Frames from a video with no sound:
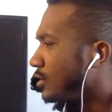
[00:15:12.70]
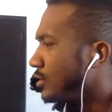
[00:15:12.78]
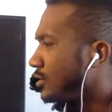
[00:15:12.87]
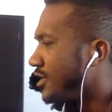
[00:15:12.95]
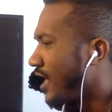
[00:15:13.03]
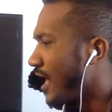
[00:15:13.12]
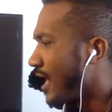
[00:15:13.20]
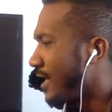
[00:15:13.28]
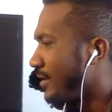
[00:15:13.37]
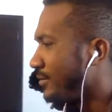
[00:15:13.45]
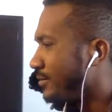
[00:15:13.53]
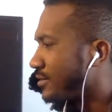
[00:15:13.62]

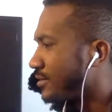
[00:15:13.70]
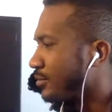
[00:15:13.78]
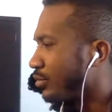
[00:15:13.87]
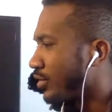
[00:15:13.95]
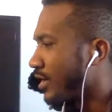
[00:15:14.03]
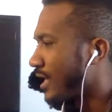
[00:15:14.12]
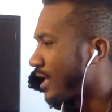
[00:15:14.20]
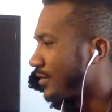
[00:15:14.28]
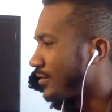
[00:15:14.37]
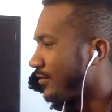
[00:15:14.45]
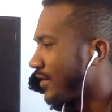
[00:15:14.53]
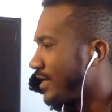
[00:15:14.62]
James, bringing up
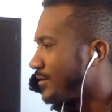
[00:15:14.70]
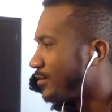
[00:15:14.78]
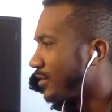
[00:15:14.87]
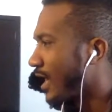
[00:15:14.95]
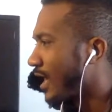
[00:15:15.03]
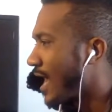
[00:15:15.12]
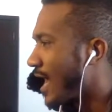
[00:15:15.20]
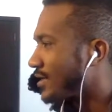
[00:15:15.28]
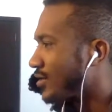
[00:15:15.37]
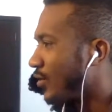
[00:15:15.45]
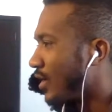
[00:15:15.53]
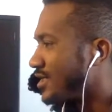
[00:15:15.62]
the Facebook ad
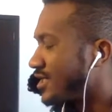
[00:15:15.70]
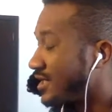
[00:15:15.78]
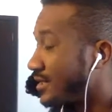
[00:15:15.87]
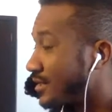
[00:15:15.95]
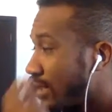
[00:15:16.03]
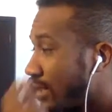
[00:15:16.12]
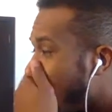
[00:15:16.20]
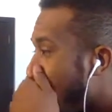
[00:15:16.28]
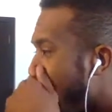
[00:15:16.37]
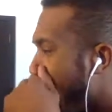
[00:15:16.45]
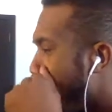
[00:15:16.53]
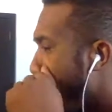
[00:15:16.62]
questions.
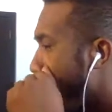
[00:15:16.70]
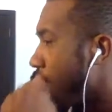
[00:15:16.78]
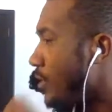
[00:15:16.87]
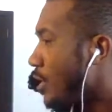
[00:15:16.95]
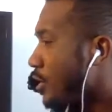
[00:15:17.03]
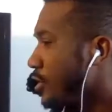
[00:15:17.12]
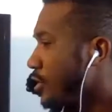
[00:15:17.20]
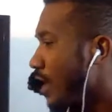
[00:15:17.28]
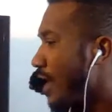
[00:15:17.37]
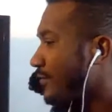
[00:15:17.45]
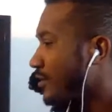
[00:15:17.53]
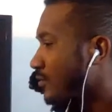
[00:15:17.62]
You don't
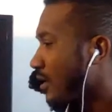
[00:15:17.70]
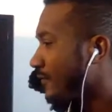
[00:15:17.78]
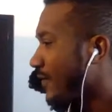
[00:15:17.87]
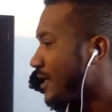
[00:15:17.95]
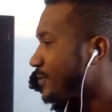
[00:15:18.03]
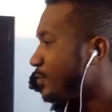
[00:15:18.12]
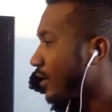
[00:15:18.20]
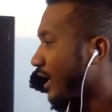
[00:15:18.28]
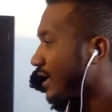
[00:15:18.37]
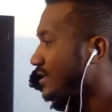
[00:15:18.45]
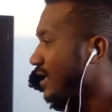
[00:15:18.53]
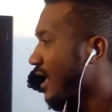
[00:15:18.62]
have to run Facebook
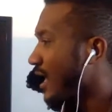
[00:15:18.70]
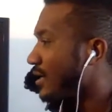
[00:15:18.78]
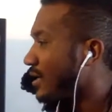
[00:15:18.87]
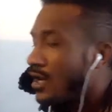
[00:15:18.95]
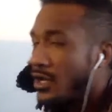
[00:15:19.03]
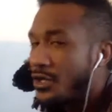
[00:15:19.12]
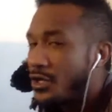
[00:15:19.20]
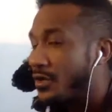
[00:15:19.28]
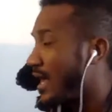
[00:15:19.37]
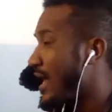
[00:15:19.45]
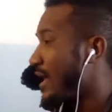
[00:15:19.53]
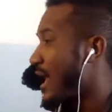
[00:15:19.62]
Insight. You
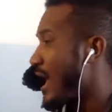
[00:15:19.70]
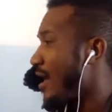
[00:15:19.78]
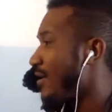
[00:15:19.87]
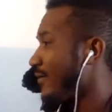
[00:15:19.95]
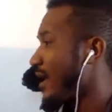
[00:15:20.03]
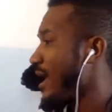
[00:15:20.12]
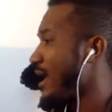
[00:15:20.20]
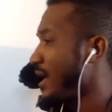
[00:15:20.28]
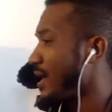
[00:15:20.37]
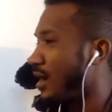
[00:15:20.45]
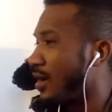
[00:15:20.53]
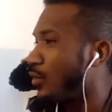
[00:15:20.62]
can have a,
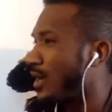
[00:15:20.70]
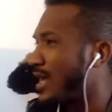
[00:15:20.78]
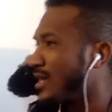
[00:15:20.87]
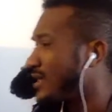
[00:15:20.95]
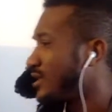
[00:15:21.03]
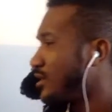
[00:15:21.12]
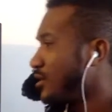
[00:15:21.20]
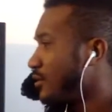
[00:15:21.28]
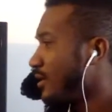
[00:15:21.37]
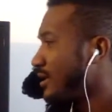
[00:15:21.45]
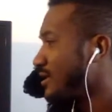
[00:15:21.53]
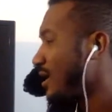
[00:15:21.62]
what I like to do
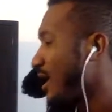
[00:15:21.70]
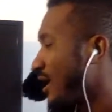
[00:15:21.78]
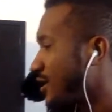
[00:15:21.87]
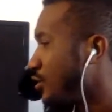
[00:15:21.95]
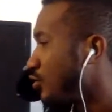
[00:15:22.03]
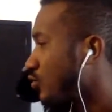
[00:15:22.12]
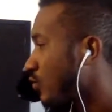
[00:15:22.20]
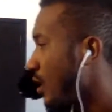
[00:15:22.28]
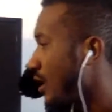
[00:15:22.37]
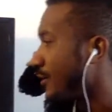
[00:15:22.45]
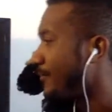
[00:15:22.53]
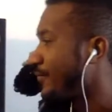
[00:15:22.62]
is I like
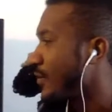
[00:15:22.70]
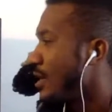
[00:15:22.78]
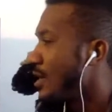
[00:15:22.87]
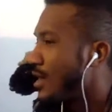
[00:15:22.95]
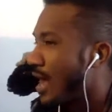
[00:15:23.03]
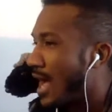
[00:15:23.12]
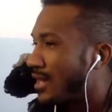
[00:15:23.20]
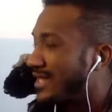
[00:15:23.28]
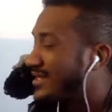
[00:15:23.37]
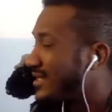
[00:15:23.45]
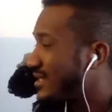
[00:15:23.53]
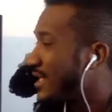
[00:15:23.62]

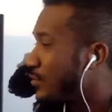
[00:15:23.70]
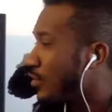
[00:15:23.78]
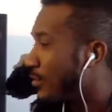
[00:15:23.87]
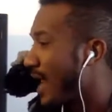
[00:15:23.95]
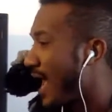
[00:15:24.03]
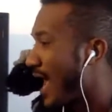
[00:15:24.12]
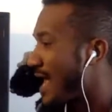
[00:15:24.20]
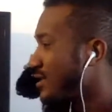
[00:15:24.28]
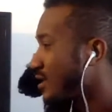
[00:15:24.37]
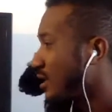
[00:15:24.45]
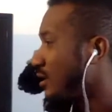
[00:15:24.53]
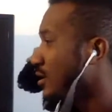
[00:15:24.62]
to see what my ad's
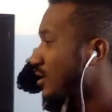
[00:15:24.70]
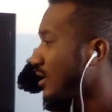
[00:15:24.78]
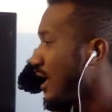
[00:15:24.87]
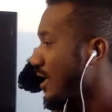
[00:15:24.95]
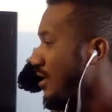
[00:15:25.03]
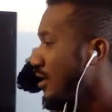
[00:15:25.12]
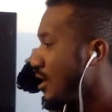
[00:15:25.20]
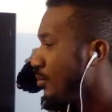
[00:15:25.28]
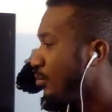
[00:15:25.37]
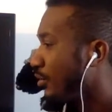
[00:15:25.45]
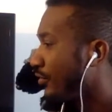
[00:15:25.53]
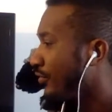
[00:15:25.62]
going to look like
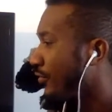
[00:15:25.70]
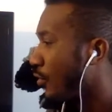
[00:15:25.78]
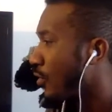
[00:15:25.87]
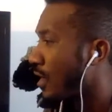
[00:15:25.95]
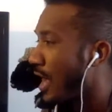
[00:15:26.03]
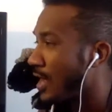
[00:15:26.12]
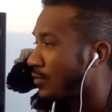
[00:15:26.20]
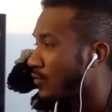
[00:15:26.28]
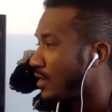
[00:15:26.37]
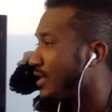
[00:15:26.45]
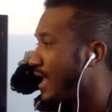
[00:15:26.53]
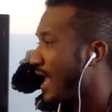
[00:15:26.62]
before I
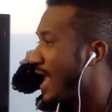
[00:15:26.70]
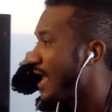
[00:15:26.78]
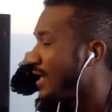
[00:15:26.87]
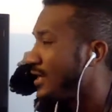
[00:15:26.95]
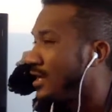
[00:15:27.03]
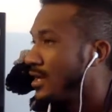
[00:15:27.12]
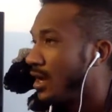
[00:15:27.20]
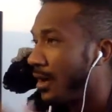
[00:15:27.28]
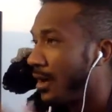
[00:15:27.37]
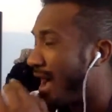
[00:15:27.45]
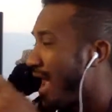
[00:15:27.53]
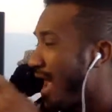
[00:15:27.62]
run the ad.
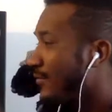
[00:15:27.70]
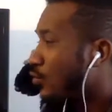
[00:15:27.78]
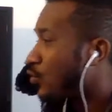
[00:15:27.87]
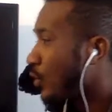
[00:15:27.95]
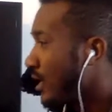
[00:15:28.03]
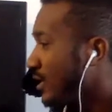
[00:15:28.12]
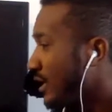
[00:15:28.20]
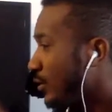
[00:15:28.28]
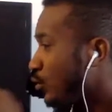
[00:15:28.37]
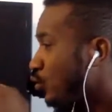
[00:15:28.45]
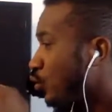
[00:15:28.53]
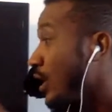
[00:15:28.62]
I have a
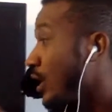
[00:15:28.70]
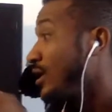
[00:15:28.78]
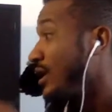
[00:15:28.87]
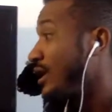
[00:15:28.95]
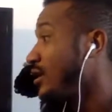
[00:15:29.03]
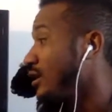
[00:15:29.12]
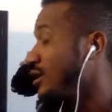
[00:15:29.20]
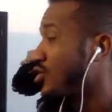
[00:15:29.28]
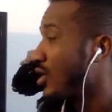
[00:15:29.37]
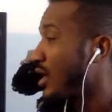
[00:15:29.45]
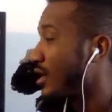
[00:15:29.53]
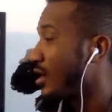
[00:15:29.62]
really, really good
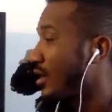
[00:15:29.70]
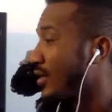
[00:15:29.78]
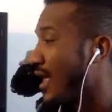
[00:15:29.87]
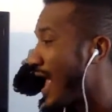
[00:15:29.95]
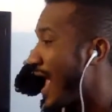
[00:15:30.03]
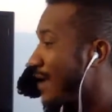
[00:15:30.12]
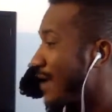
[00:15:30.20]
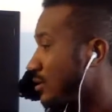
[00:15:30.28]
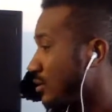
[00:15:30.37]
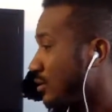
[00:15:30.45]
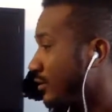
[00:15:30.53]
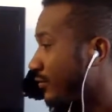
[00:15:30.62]
training on that.
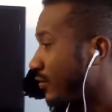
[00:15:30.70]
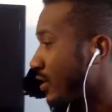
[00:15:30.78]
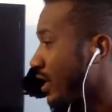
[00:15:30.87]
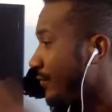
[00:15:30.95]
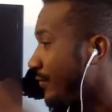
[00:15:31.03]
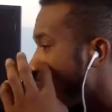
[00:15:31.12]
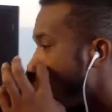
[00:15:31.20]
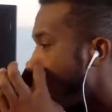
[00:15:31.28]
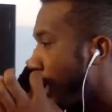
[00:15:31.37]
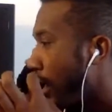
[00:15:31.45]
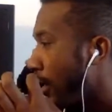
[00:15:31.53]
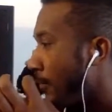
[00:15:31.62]
Absolutely free.
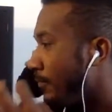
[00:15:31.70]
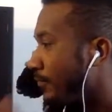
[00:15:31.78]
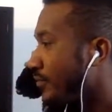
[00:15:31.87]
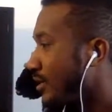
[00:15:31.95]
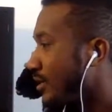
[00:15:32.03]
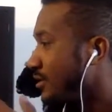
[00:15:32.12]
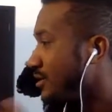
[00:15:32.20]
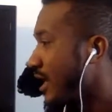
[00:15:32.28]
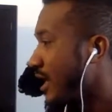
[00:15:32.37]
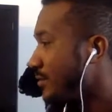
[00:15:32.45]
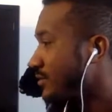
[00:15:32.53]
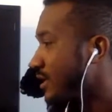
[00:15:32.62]

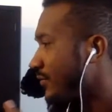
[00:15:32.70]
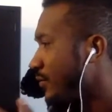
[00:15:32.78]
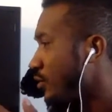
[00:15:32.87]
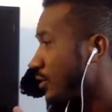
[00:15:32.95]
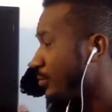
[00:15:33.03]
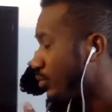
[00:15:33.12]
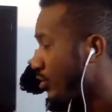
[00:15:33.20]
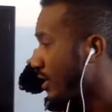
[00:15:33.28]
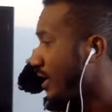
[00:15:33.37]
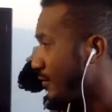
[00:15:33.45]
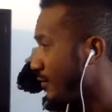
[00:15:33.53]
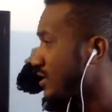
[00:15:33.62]
James, if you're
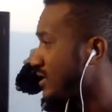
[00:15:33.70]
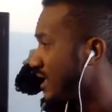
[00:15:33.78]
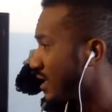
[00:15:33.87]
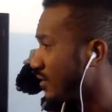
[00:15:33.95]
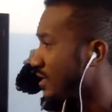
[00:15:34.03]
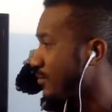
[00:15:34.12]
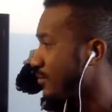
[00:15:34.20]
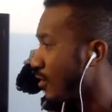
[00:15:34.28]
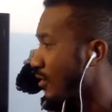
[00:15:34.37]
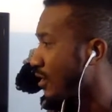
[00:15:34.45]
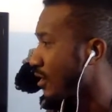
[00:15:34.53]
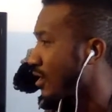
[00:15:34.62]
a serious
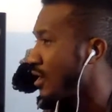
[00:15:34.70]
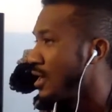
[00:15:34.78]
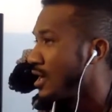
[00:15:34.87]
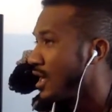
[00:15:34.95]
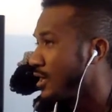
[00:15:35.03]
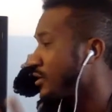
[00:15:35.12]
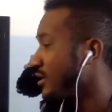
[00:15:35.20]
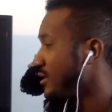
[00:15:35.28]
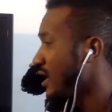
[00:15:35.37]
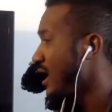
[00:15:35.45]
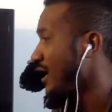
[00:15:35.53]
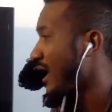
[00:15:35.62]
marketer and you can
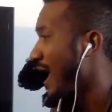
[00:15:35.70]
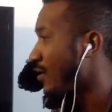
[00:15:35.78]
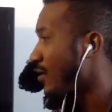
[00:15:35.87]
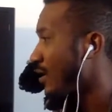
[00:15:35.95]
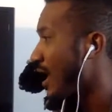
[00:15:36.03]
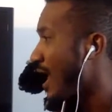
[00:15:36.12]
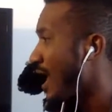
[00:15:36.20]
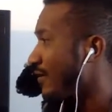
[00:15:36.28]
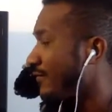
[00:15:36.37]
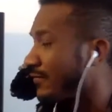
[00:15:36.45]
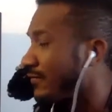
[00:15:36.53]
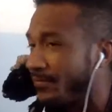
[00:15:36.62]
take an hour and a half,
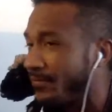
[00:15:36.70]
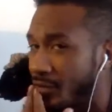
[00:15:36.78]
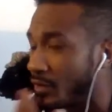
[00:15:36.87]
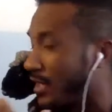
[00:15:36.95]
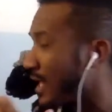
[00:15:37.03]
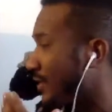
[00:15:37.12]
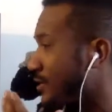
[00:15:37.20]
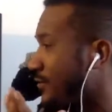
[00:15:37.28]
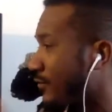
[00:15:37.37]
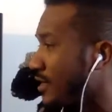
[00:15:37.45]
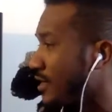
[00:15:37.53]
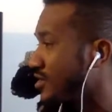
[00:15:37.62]
dude, I got this
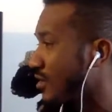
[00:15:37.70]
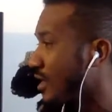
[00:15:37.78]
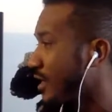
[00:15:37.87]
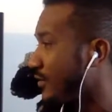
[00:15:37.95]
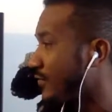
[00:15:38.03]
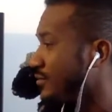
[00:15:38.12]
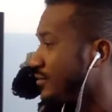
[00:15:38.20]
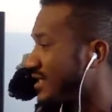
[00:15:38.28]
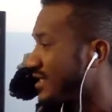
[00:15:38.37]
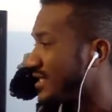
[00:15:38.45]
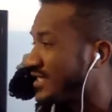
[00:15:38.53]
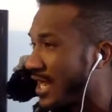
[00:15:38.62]
free training from
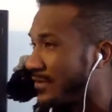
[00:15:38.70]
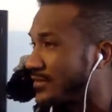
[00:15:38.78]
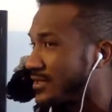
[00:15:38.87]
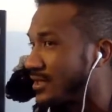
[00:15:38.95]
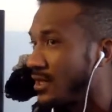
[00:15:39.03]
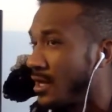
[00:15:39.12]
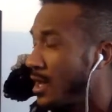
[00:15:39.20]
Jesse Jameson,